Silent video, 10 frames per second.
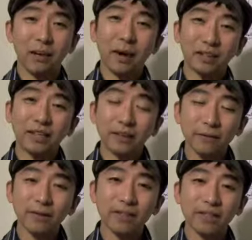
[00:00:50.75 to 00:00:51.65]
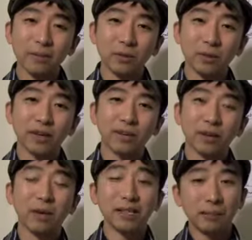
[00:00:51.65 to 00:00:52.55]
about the differences between the
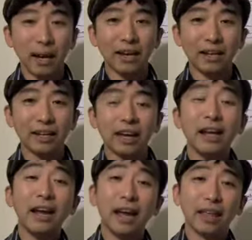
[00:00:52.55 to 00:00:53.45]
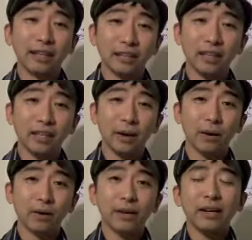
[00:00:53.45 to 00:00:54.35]
term Hispanic and Latino.